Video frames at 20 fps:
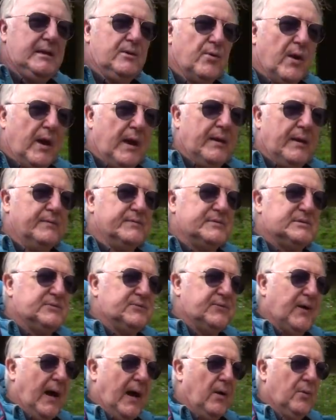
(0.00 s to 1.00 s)
graves
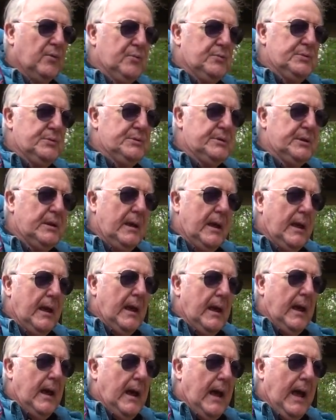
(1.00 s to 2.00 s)
found,
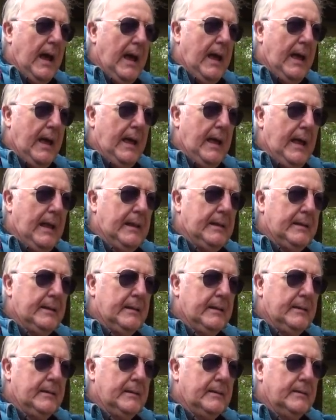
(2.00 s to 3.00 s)

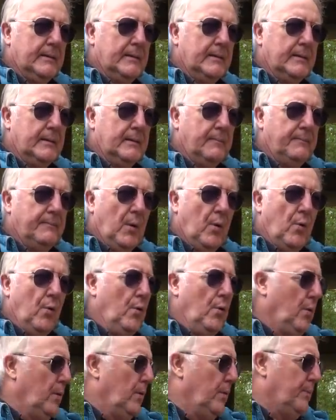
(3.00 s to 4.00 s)
and
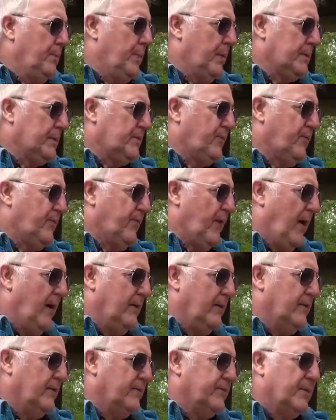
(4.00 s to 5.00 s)
all but
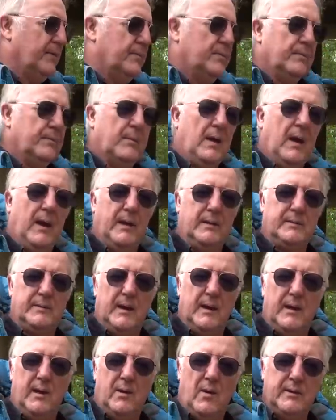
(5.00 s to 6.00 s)
5 of them had
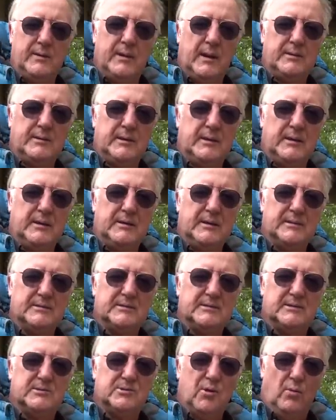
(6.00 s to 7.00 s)
their identity
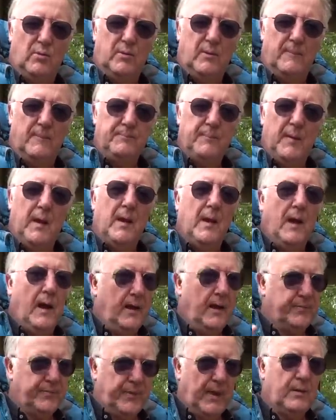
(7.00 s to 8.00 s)
discs on,
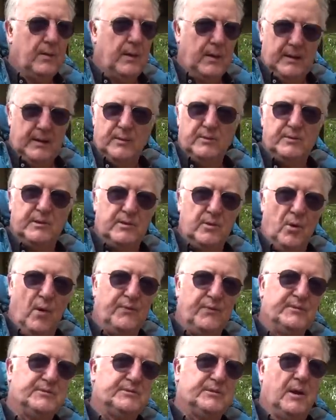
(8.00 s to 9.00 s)
and they, including the
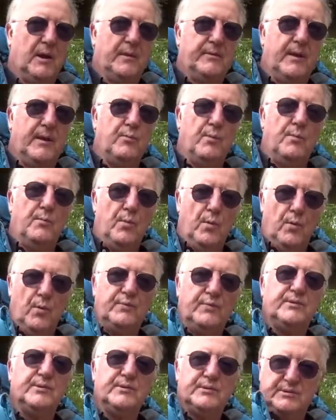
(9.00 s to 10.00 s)
officer, and they were
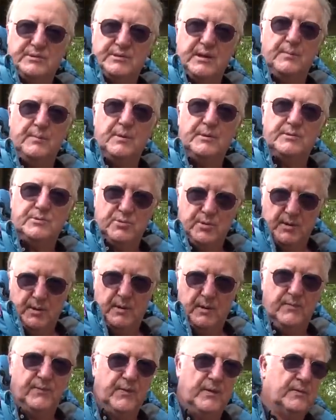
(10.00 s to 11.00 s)
moved to the cemetery
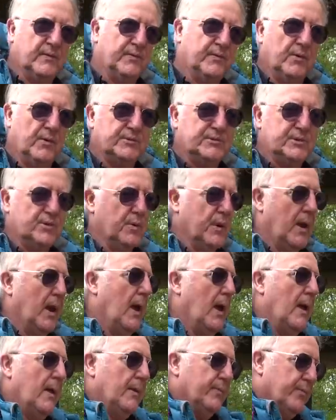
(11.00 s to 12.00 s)
in front of the ossuary.
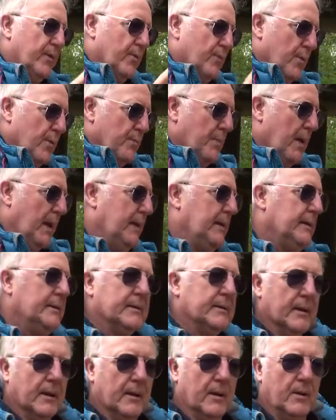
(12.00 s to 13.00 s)
The
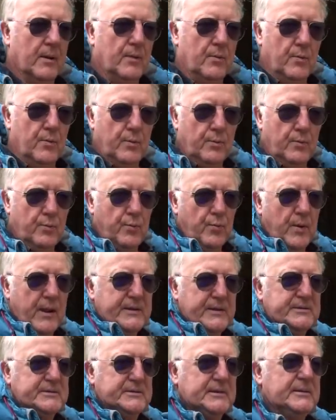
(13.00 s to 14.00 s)
remainder
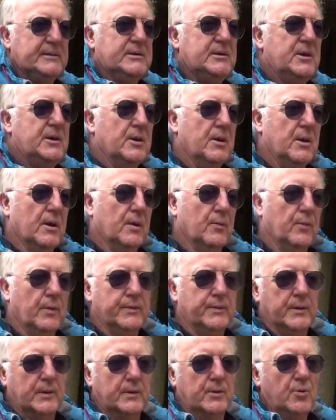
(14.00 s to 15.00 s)
rested here
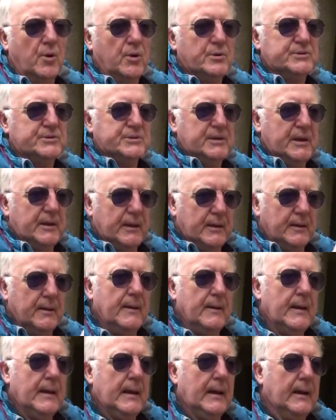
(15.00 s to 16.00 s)
with a cross saying
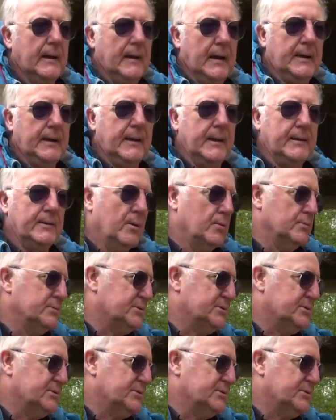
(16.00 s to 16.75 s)
an unknown